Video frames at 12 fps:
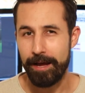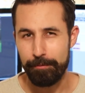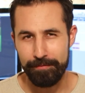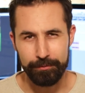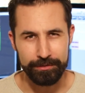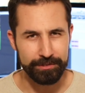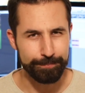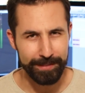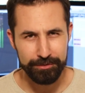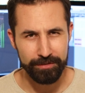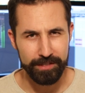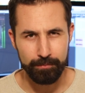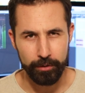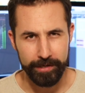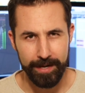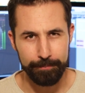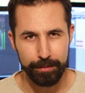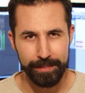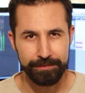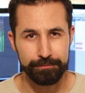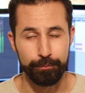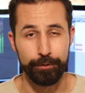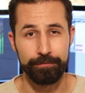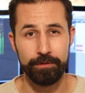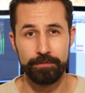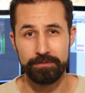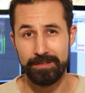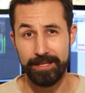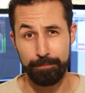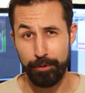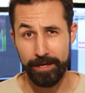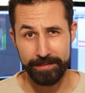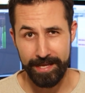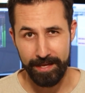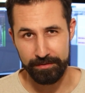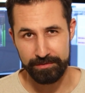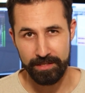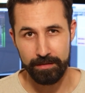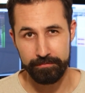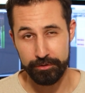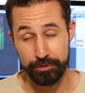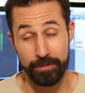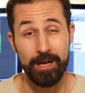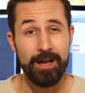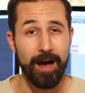However, especially in more complex workflows like broadcast television,